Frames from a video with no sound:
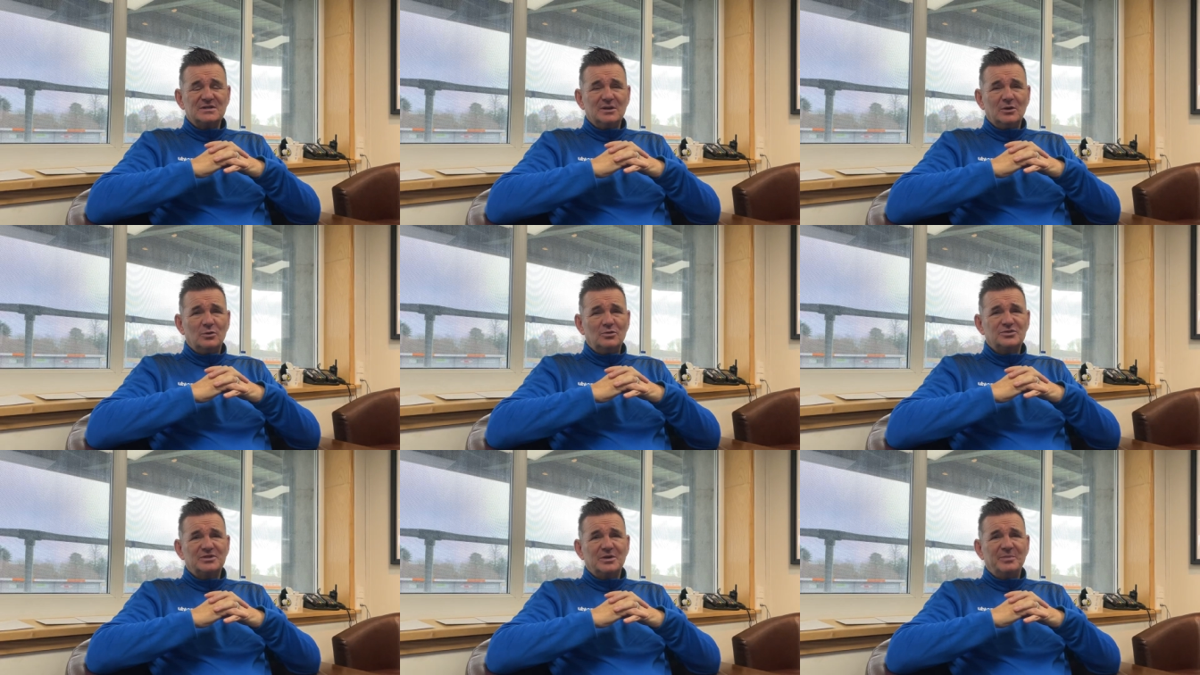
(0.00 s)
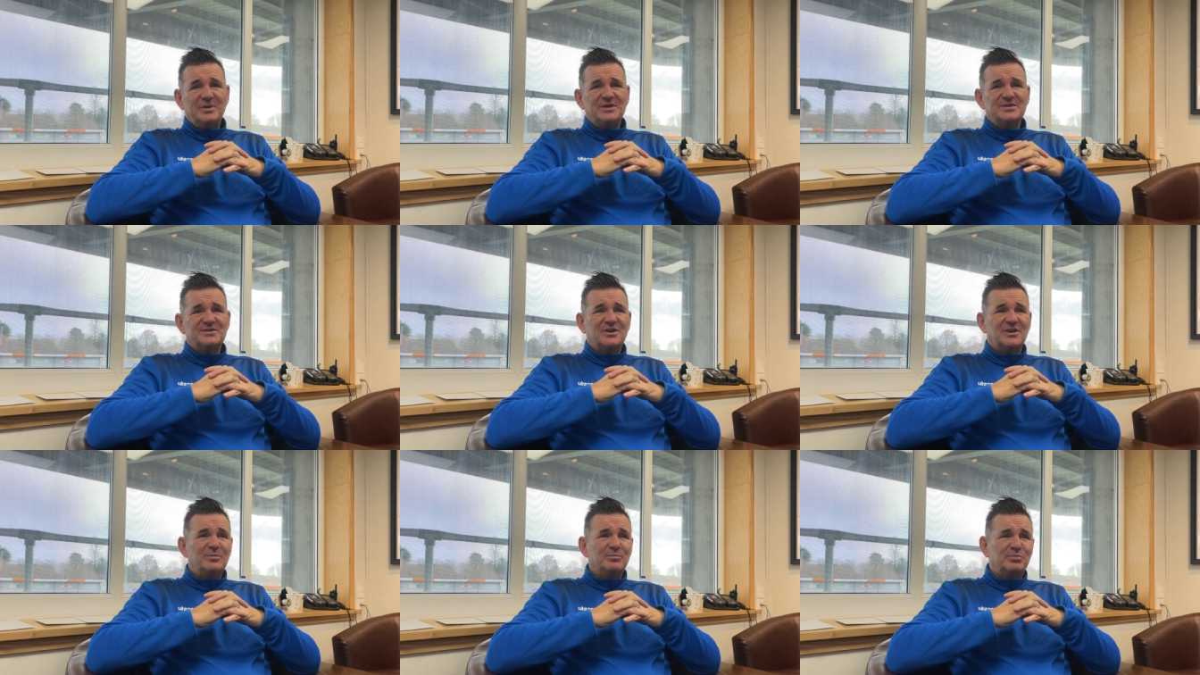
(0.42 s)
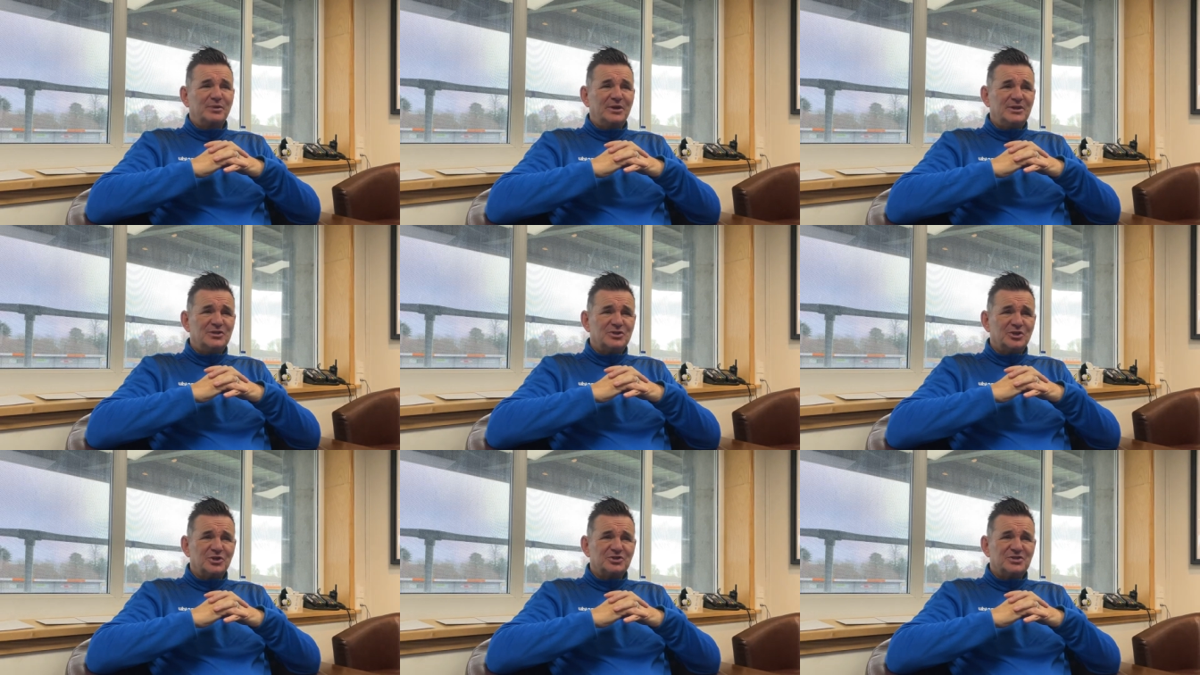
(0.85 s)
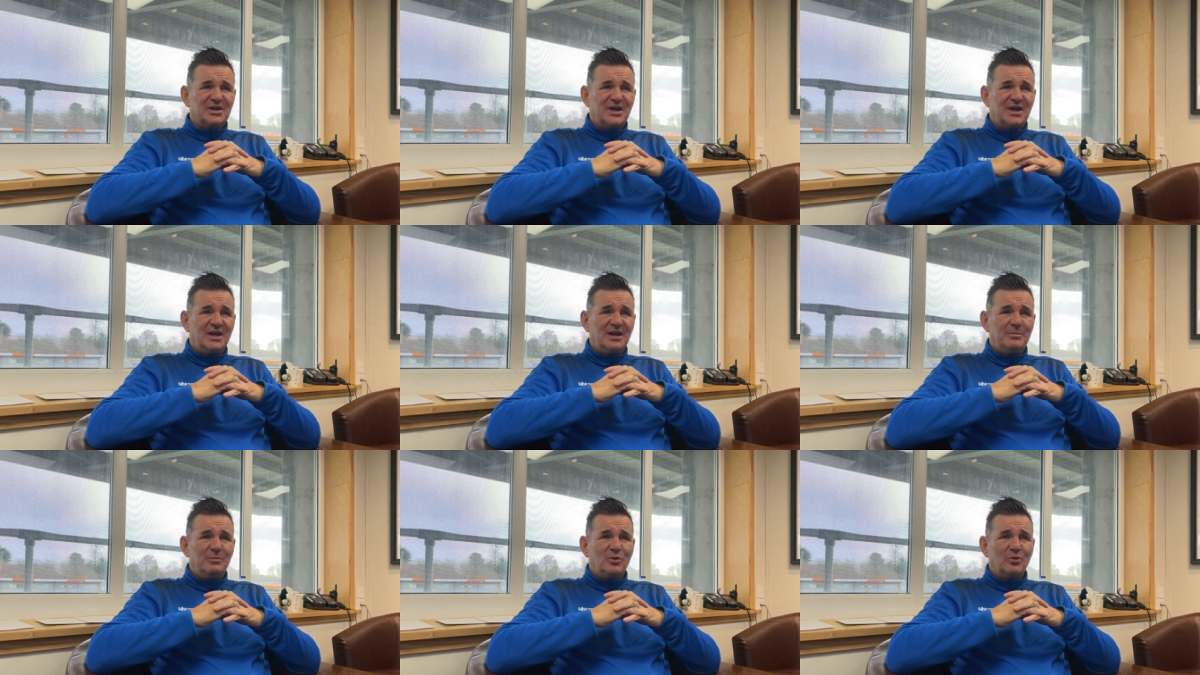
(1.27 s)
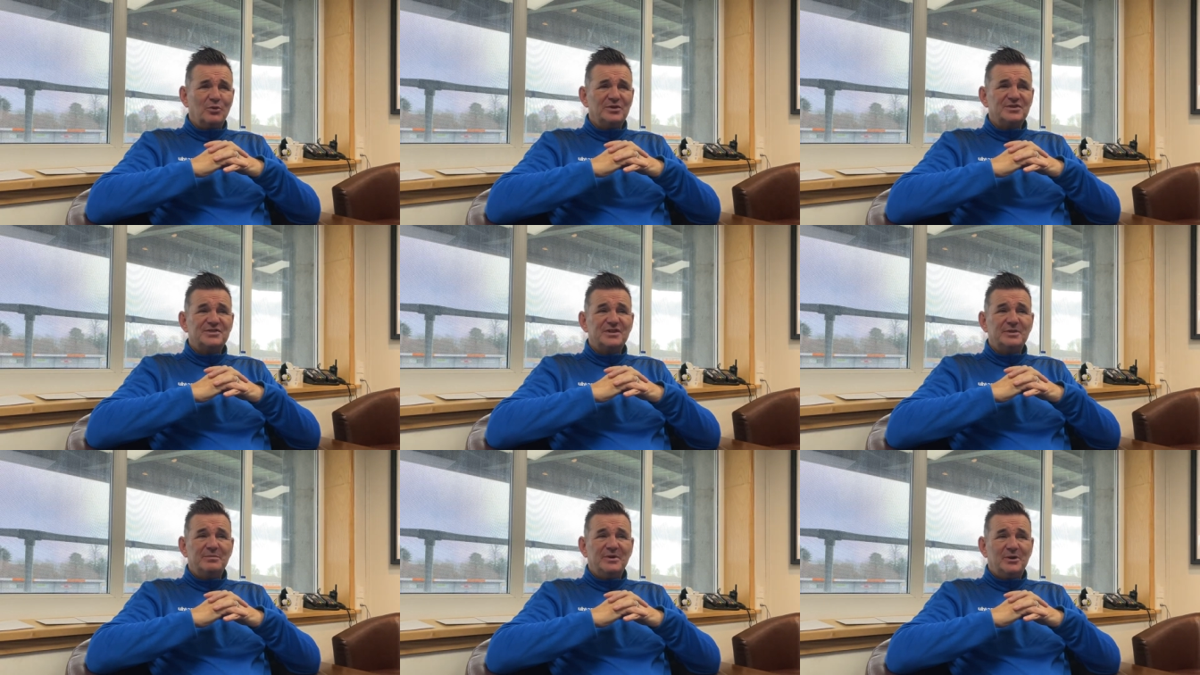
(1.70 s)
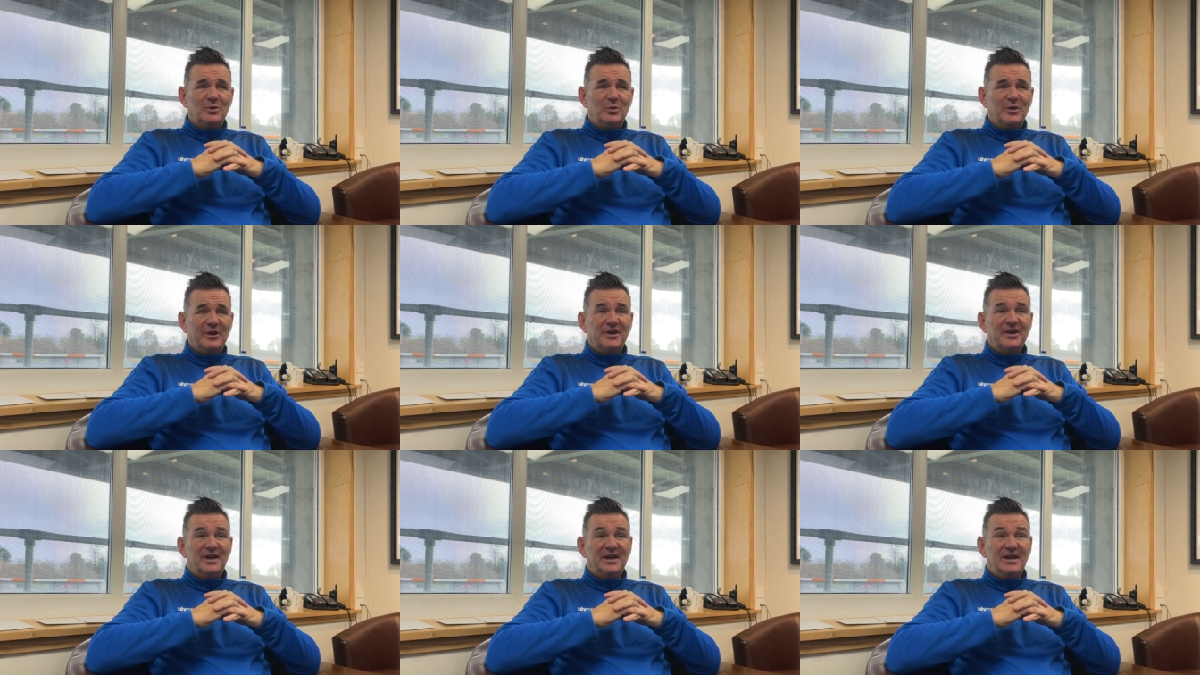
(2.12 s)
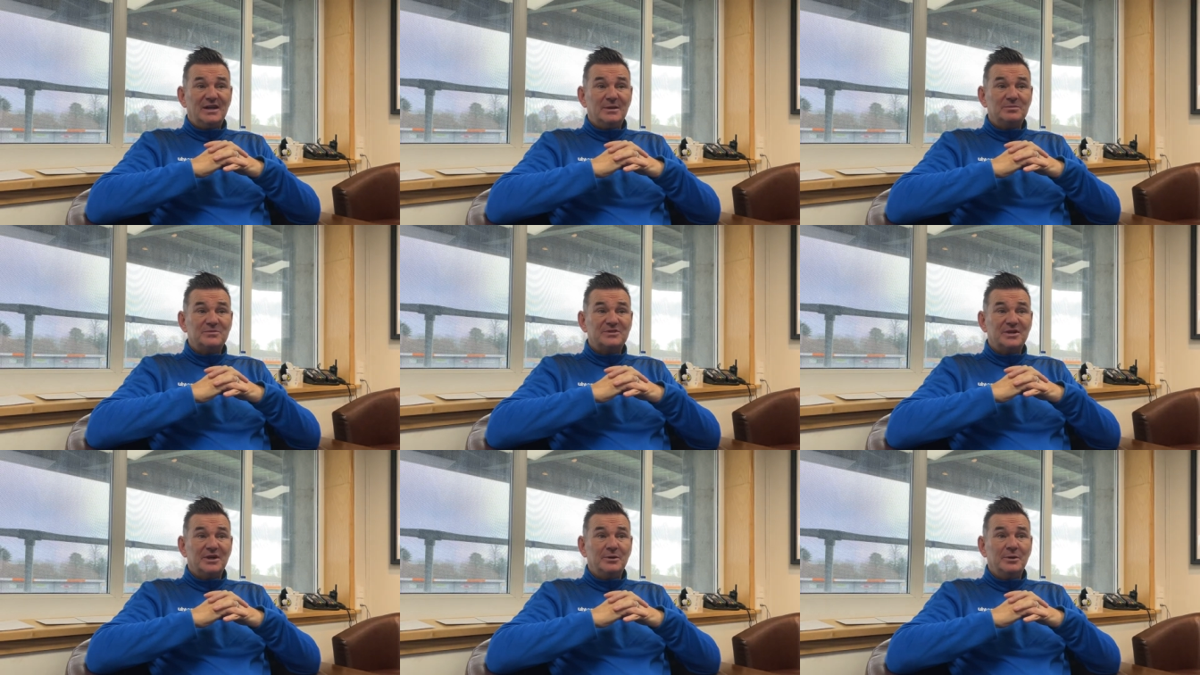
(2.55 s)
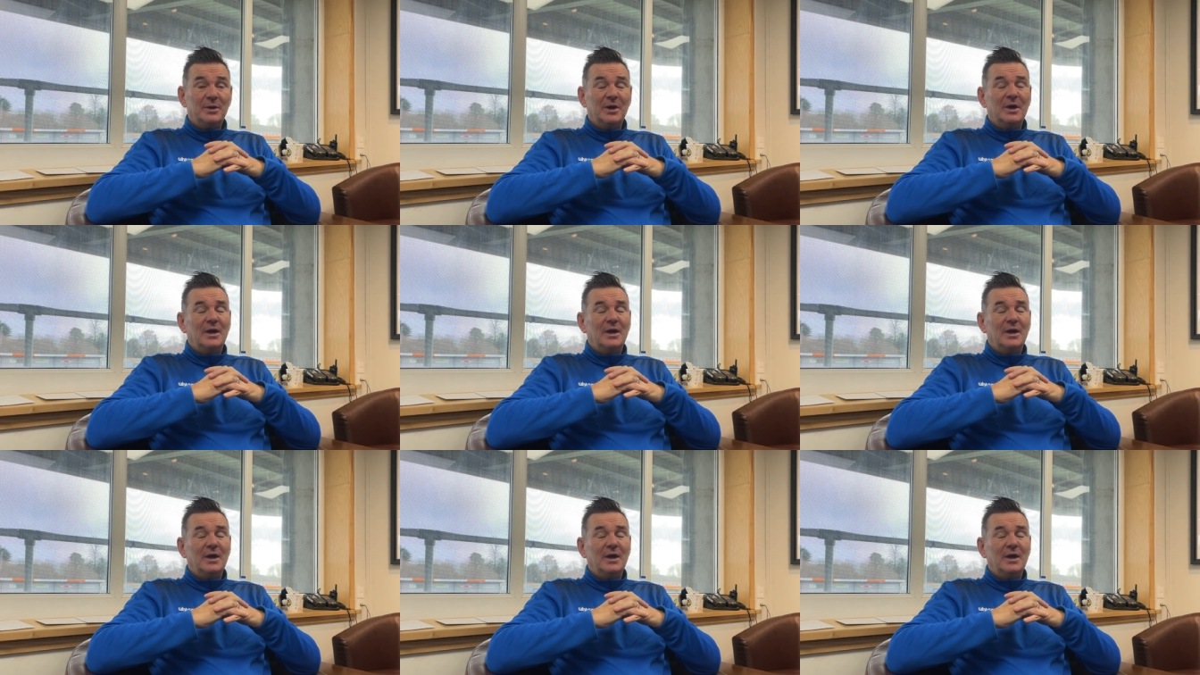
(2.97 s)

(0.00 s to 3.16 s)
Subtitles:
It also means I can bring Josh Taylor more into the middle when I need him to.